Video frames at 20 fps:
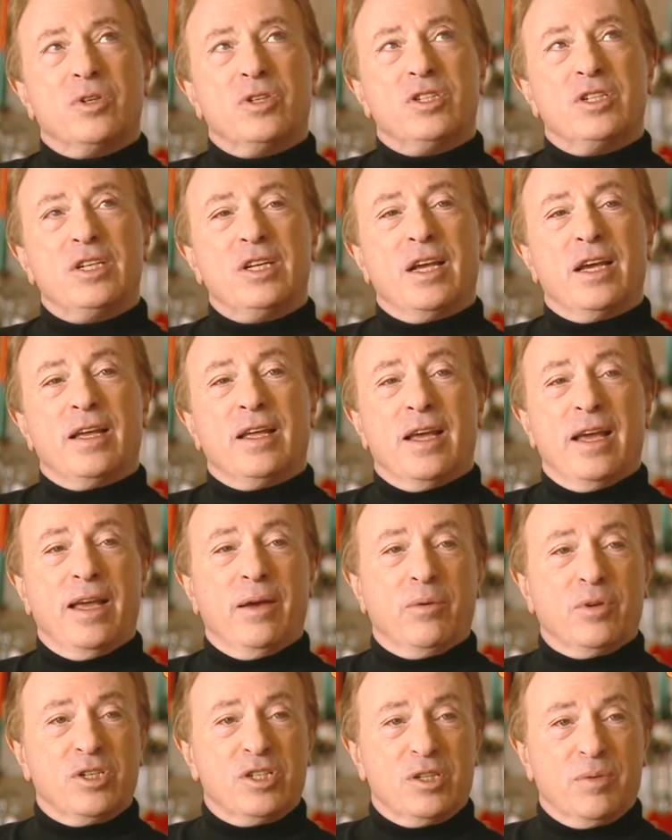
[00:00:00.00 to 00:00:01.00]
when
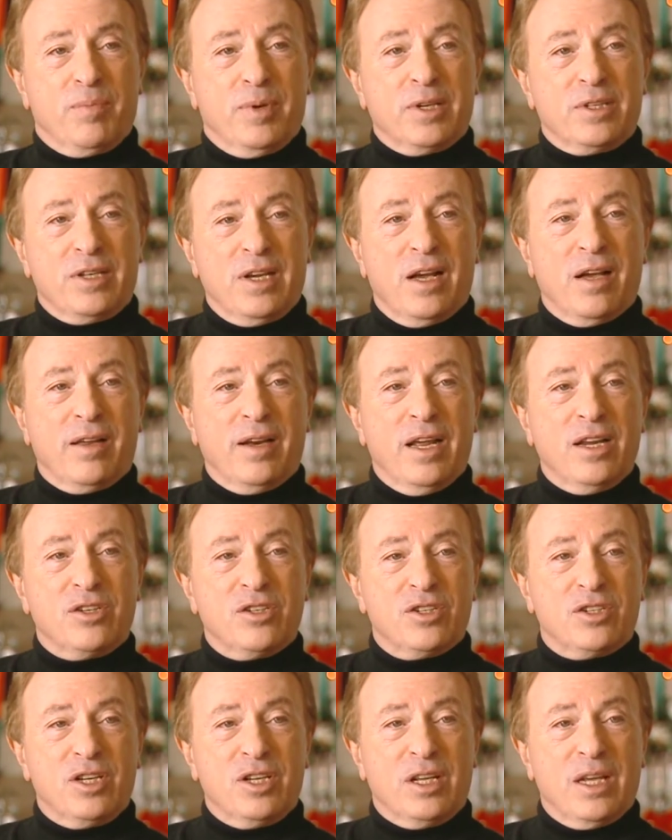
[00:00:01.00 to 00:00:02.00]
CAA, which is a big talent
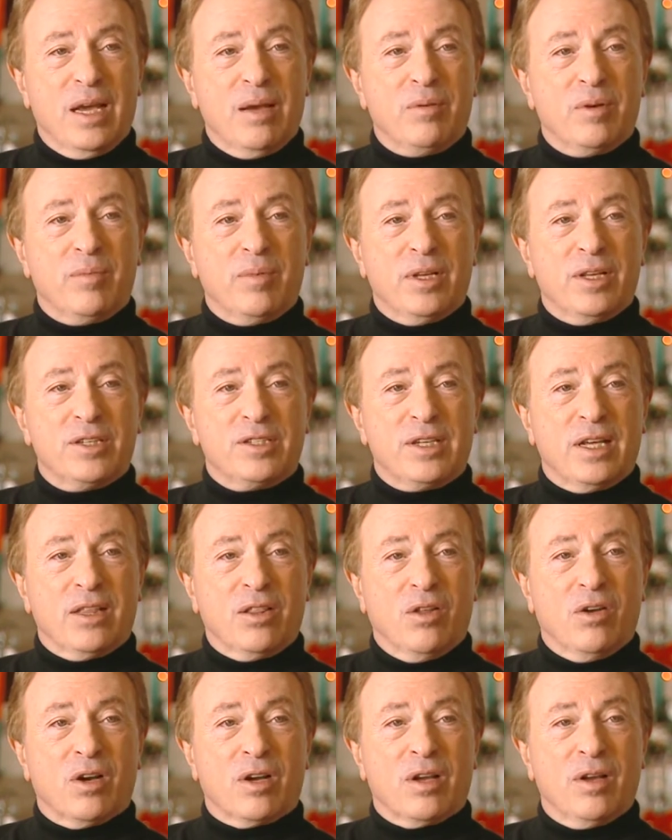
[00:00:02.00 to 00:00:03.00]
agency, came to me and
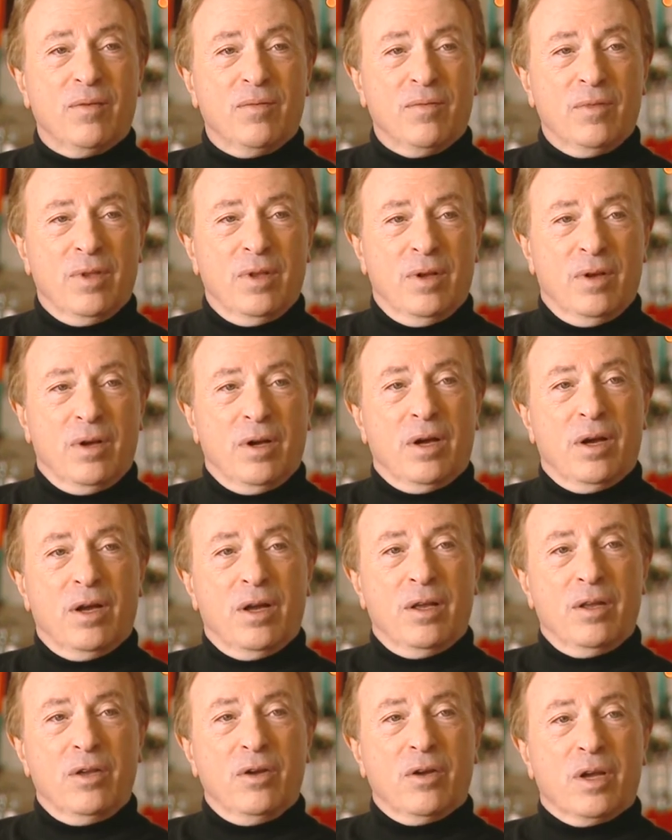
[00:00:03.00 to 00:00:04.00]
said, "Look,
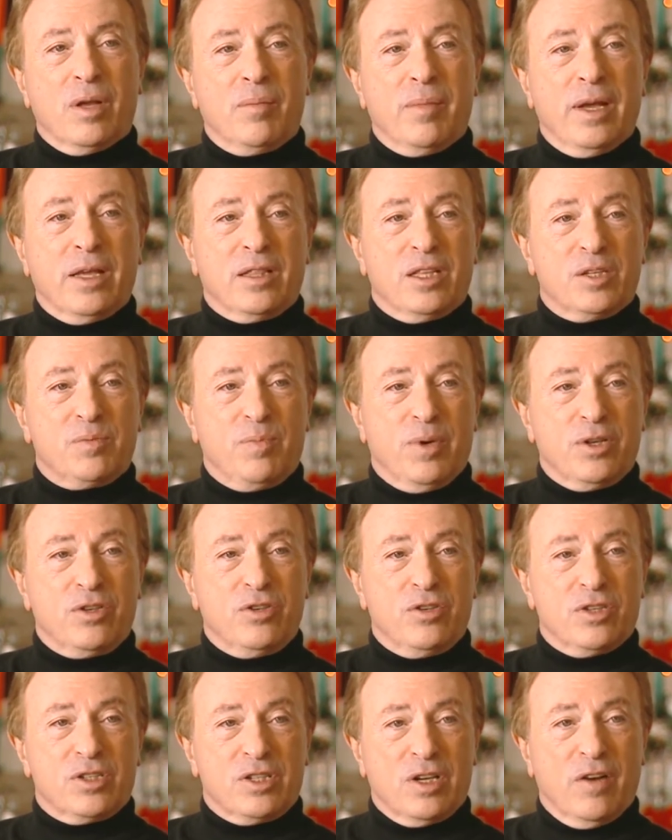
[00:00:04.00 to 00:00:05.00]
you can make this
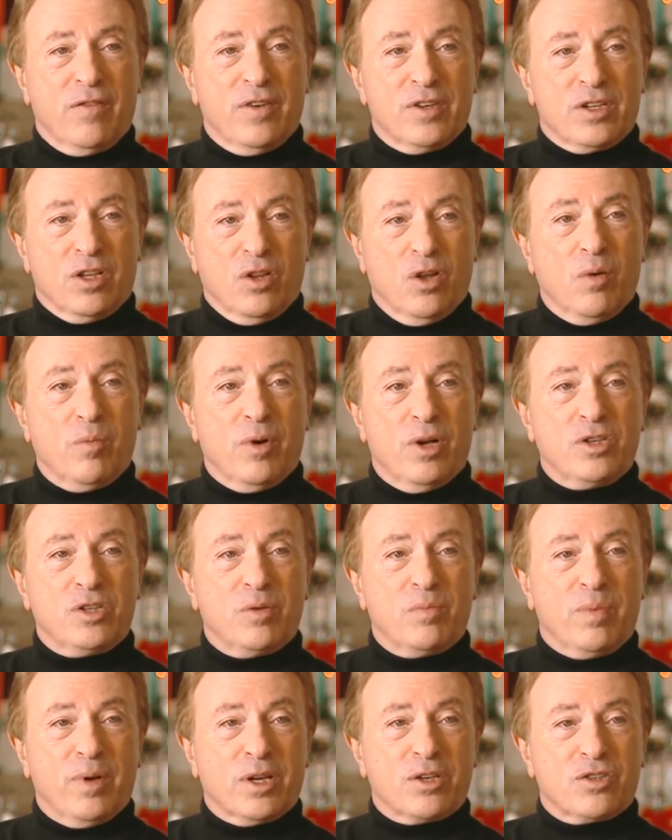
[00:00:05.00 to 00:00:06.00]
picture yourself as a
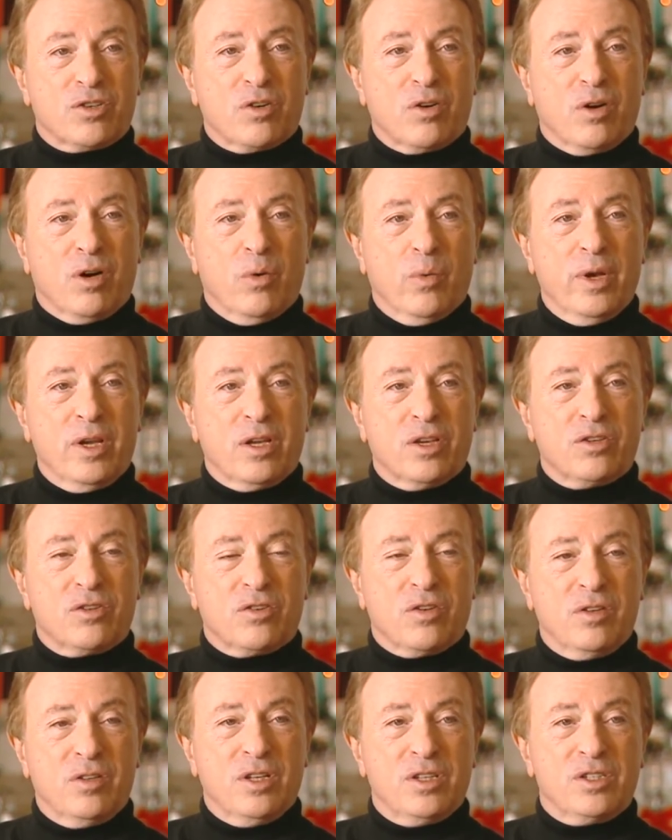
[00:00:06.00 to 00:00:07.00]
low-budget picture, or we can
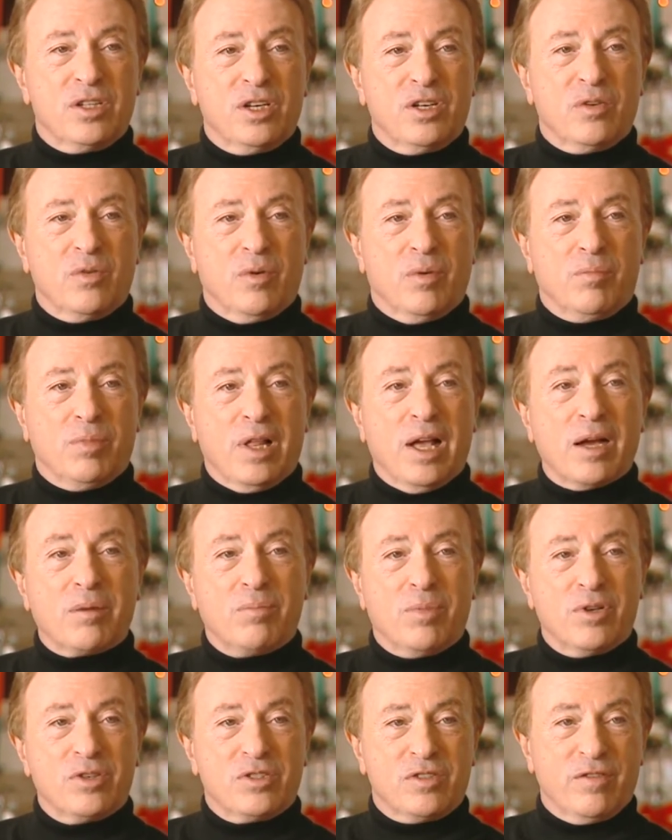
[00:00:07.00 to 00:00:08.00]
turn this into a
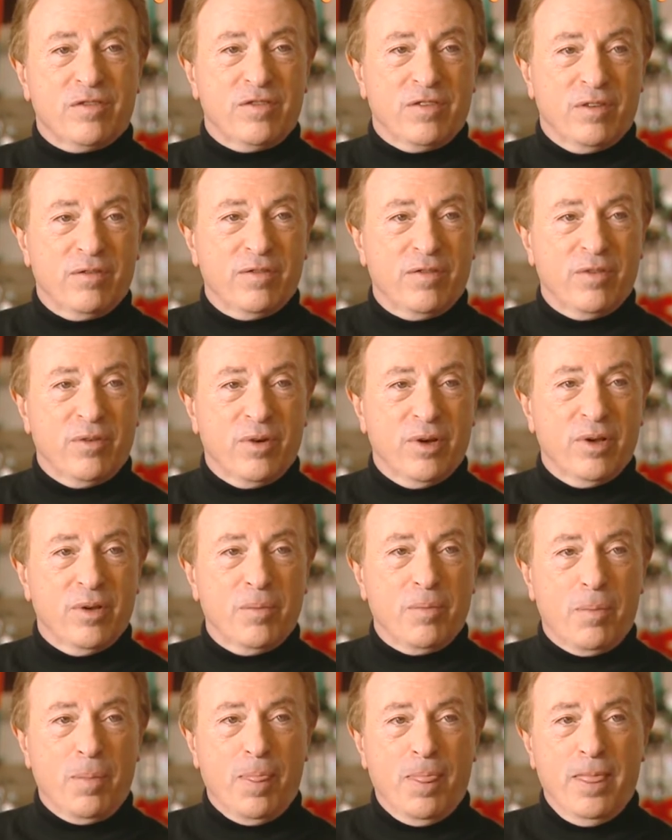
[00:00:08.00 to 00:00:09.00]
blockbuster film for
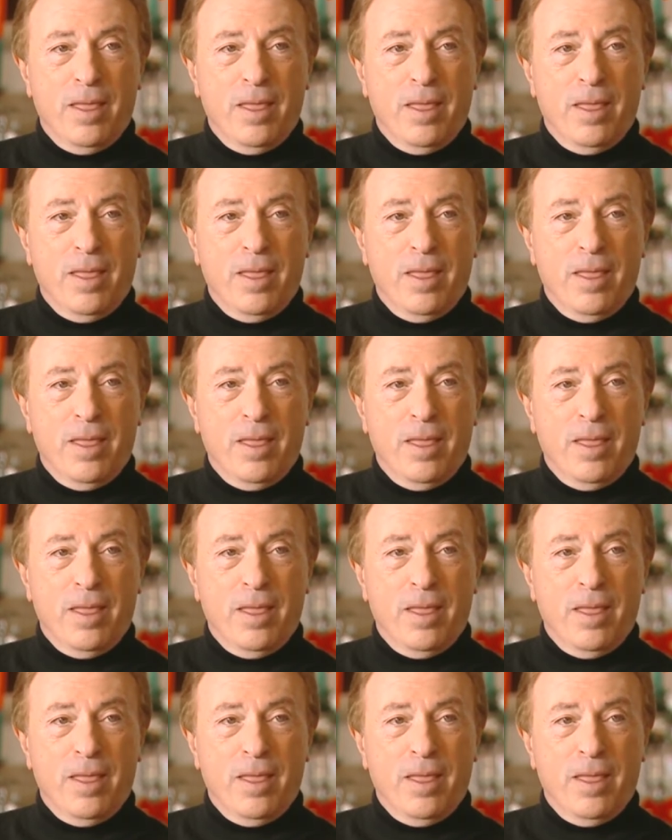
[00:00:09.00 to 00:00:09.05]
you,